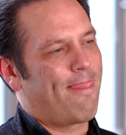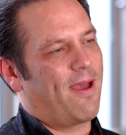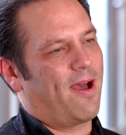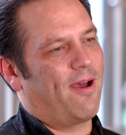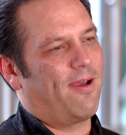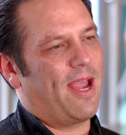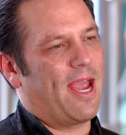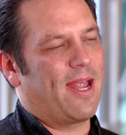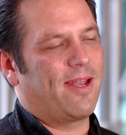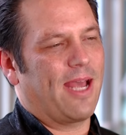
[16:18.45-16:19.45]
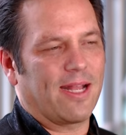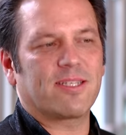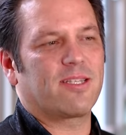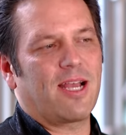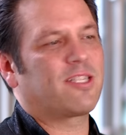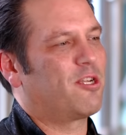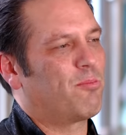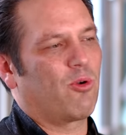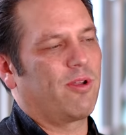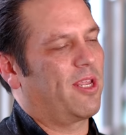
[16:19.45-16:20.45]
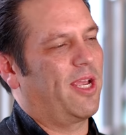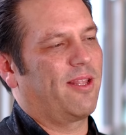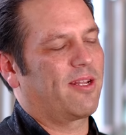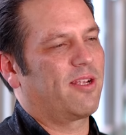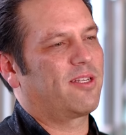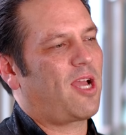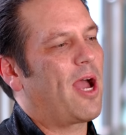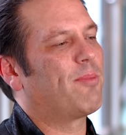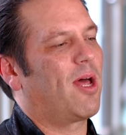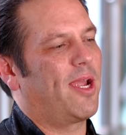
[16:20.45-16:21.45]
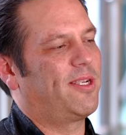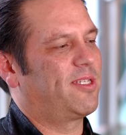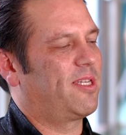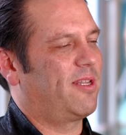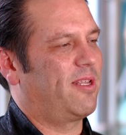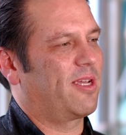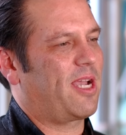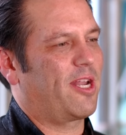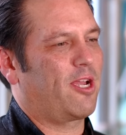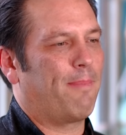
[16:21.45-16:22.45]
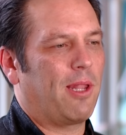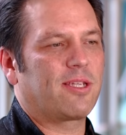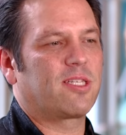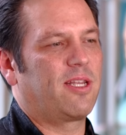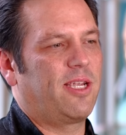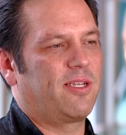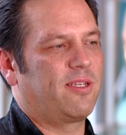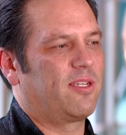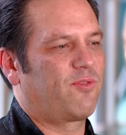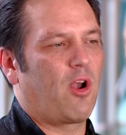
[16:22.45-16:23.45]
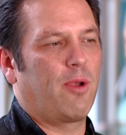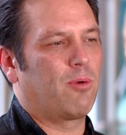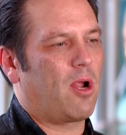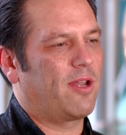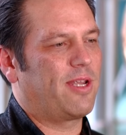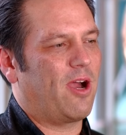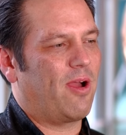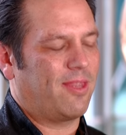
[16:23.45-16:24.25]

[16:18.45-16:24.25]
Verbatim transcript: Uh, and that's that's an important thing that the timelines and the, kind of complexity is, is, very broad now.